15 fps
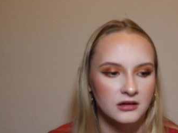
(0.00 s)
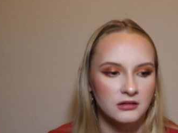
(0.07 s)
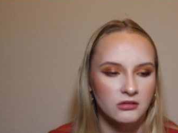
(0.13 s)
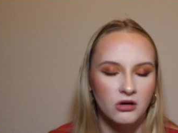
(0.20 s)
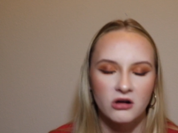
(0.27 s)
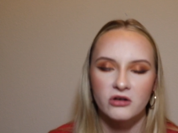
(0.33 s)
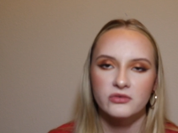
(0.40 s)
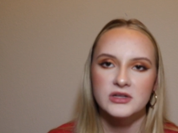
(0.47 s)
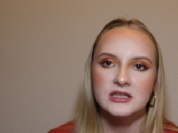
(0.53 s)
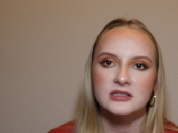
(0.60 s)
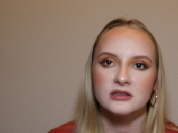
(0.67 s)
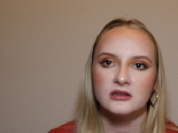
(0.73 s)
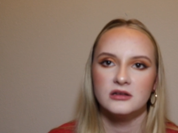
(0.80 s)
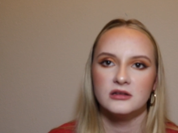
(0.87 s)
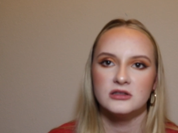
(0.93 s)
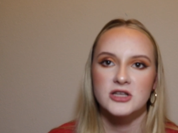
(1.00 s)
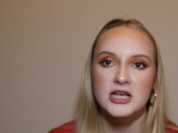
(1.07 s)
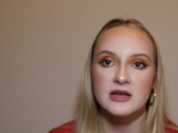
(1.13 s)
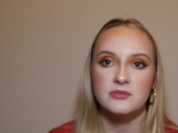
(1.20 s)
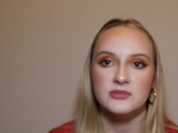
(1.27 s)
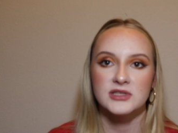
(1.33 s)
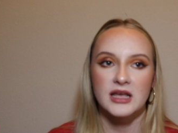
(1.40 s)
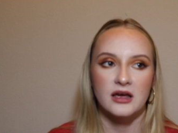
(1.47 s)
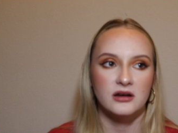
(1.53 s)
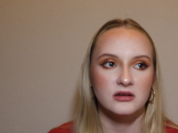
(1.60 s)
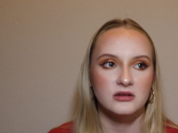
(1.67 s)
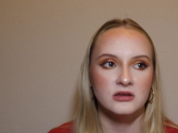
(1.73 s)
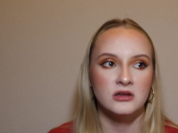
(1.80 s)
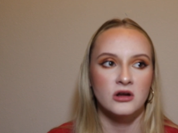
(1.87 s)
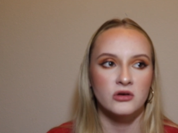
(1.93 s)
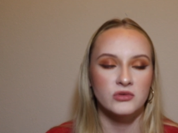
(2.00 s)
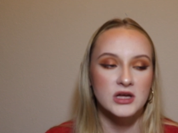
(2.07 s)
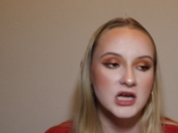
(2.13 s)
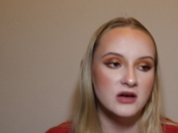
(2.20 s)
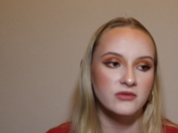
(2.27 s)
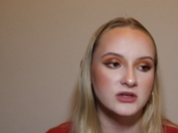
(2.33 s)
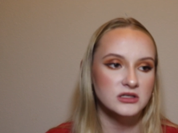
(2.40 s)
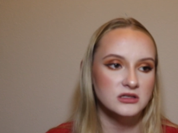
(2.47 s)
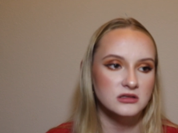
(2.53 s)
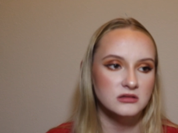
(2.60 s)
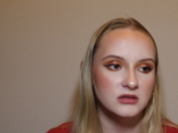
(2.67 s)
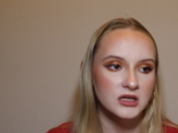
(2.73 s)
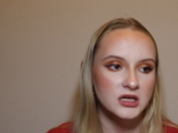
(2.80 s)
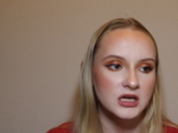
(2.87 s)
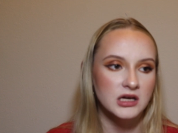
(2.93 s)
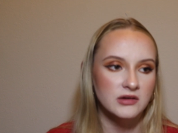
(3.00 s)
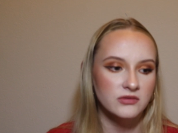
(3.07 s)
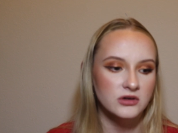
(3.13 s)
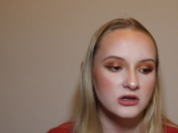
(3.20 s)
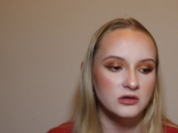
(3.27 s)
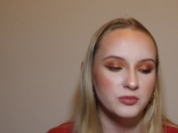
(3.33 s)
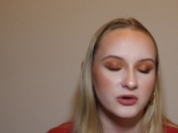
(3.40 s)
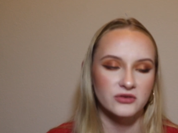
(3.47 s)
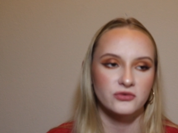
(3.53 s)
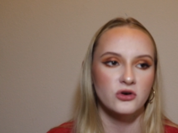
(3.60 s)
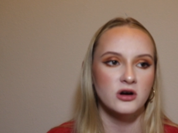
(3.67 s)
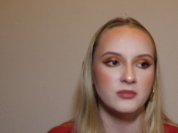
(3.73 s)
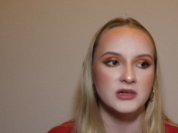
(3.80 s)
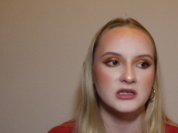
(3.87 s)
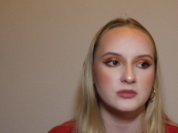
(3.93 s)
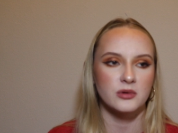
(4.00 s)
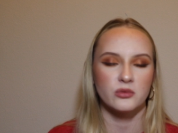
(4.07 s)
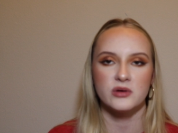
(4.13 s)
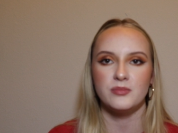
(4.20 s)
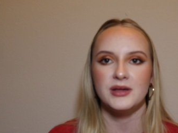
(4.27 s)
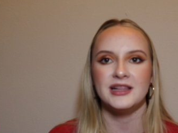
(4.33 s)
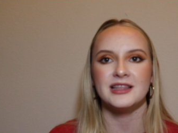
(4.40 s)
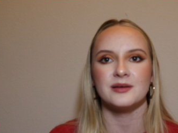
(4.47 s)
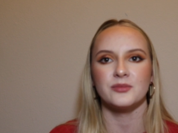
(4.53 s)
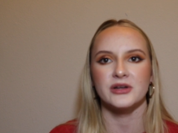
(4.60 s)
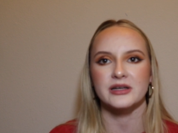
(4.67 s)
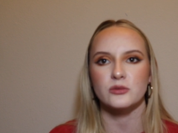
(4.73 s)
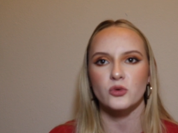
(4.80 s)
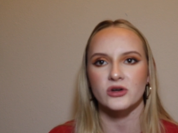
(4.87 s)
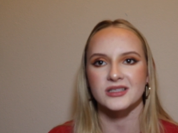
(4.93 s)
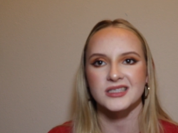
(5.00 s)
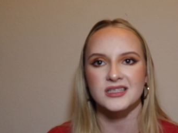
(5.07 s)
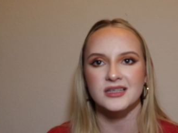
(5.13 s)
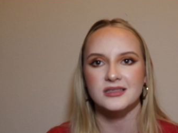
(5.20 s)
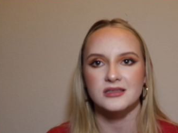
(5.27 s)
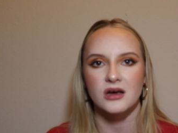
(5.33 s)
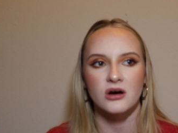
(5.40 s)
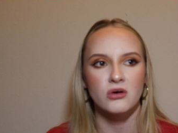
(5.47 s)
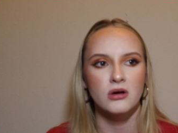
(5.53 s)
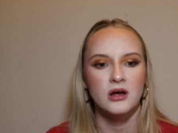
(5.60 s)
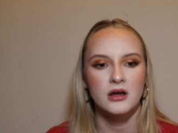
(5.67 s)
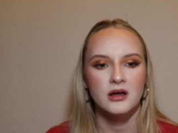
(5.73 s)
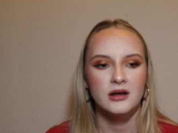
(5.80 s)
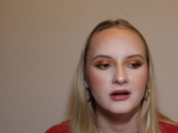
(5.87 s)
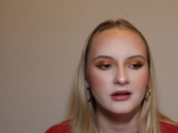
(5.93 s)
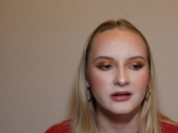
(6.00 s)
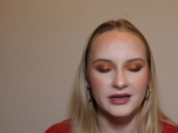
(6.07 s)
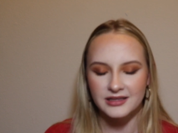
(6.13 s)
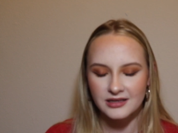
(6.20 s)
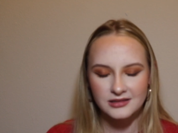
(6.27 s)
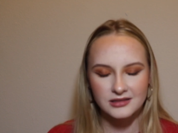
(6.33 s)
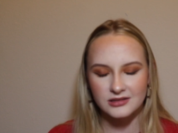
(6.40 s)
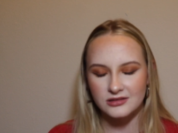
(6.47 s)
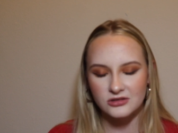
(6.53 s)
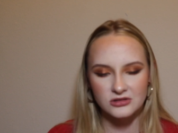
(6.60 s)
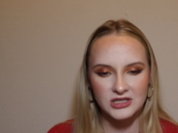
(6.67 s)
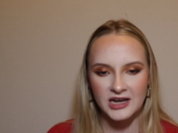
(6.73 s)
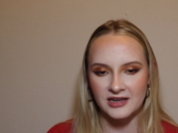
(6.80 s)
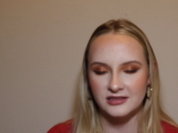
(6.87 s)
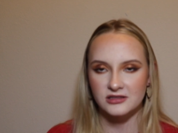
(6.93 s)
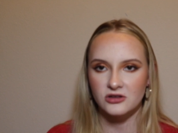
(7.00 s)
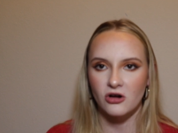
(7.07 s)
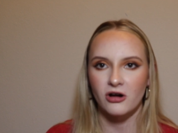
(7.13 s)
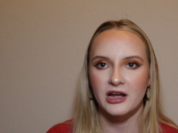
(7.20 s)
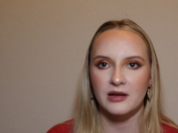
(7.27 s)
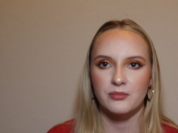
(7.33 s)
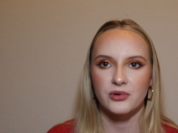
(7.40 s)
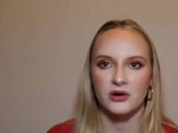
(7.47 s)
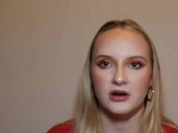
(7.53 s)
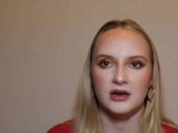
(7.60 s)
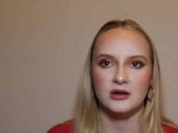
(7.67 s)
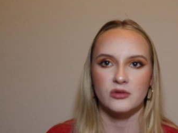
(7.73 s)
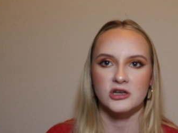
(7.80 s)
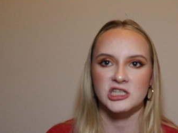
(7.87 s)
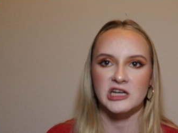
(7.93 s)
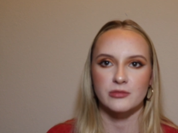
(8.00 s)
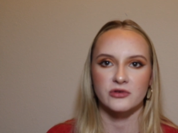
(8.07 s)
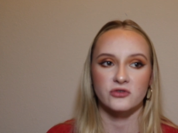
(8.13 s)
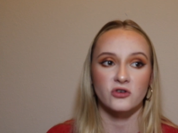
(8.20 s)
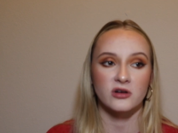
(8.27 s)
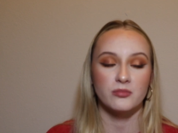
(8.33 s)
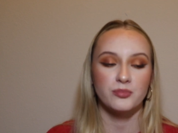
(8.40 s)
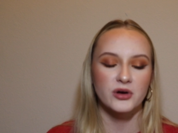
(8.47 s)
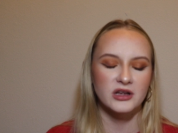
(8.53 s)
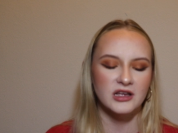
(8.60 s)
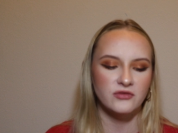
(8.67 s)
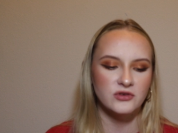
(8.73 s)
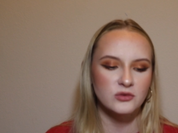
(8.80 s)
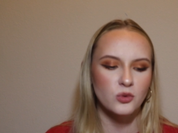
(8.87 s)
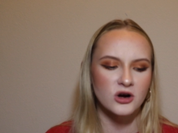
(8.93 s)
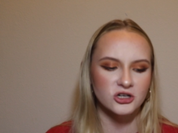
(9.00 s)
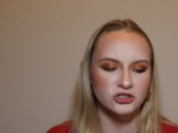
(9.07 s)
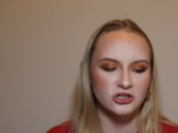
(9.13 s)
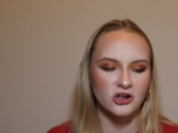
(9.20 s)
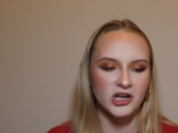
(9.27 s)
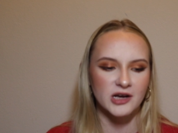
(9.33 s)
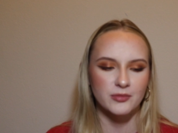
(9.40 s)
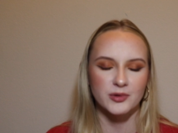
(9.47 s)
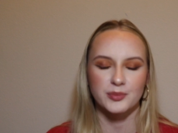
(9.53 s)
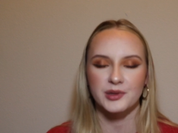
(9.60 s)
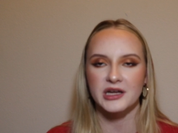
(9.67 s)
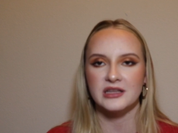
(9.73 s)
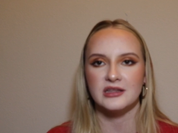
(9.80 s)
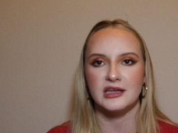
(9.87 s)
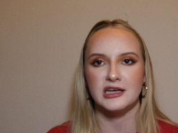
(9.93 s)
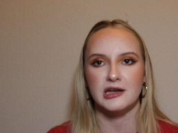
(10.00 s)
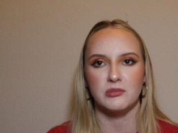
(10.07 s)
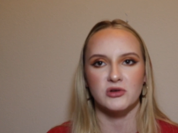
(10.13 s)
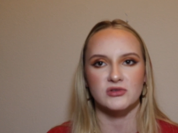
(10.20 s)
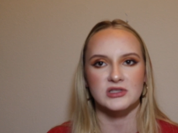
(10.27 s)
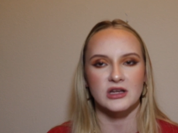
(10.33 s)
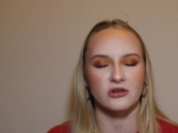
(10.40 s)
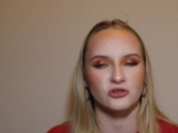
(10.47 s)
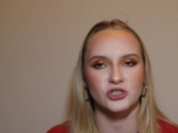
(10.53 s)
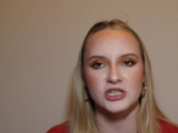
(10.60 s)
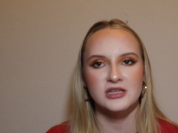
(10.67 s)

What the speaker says: all of these teams that, you know, they give a good performance, but we beat them like, what, 6-0? That doesn't test Dahlkemper in any way, shape, or form. But if you watch Dahlkemper play in the NWSL,